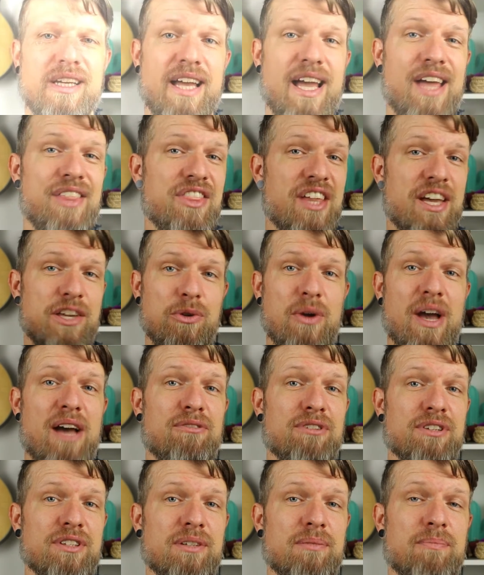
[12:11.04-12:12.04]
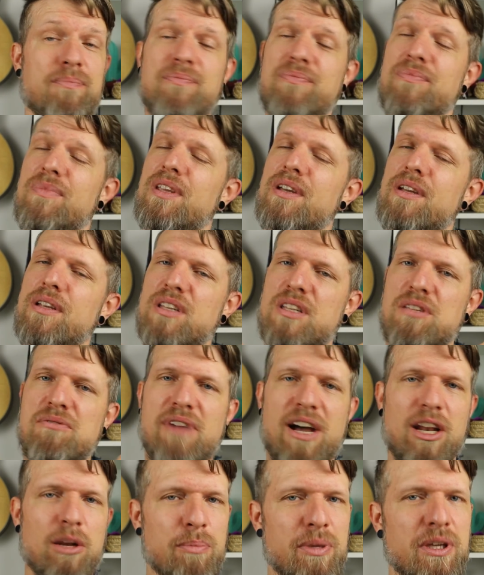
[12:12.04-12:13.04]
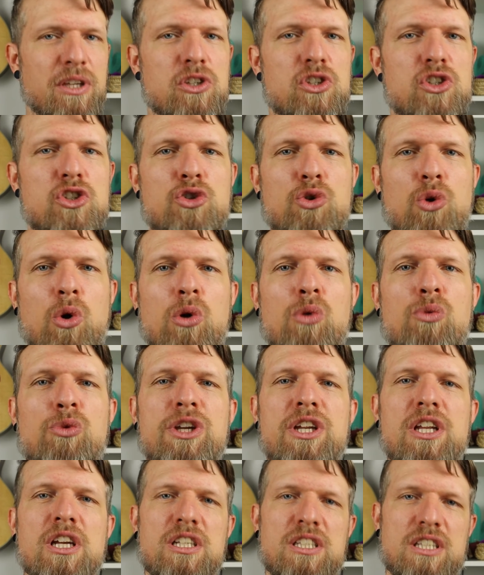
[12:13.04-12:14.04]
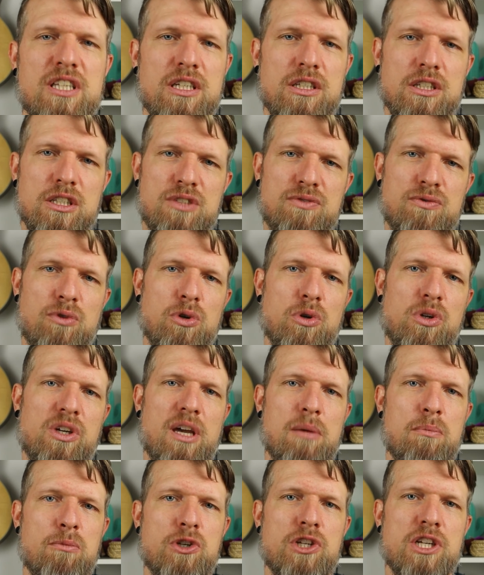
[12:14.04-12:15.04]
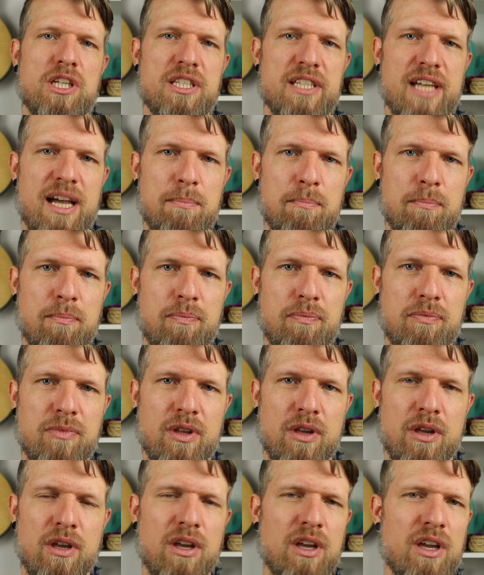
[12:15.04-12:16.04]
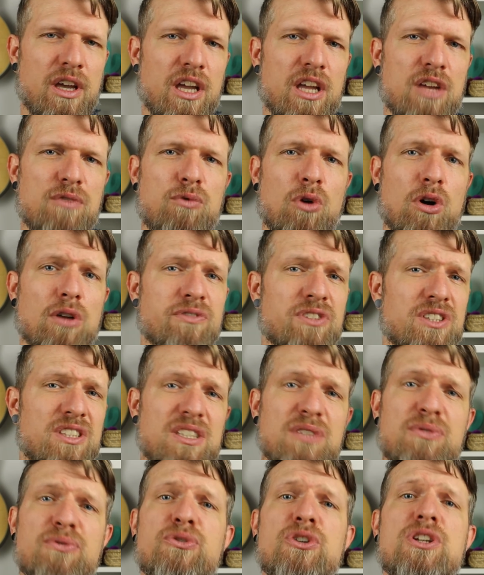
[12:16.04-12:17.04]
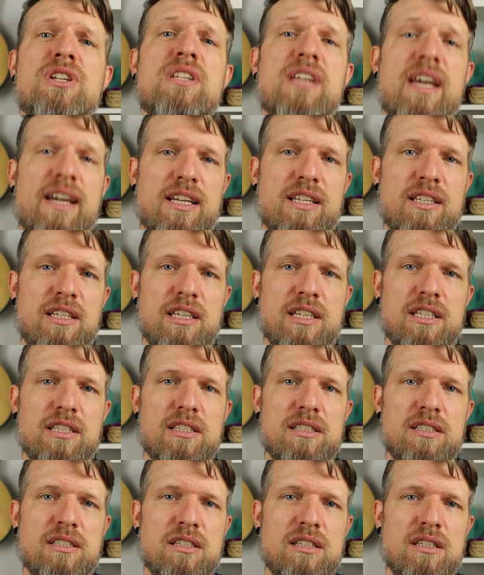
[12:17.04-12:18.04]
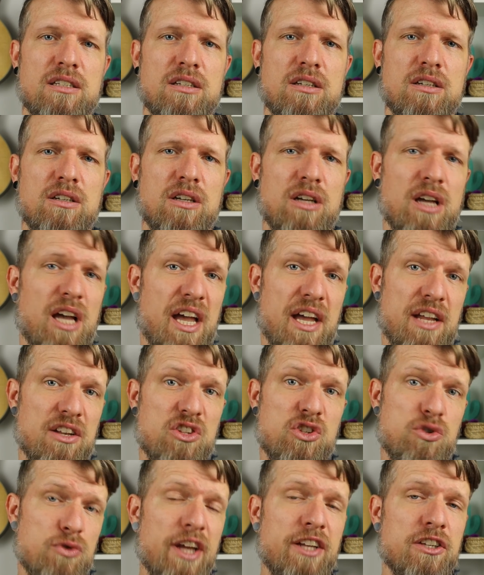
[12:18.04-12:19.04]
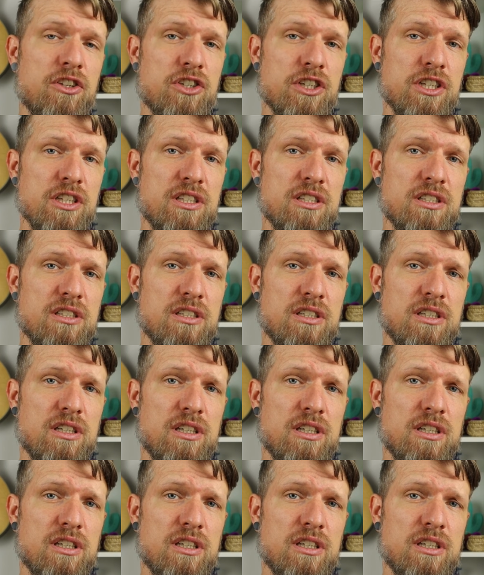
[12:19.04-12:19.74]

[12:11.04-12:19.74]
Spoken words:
And there you have it. Developing strong reading skills for your Cambridge exam involves different techniques and strategies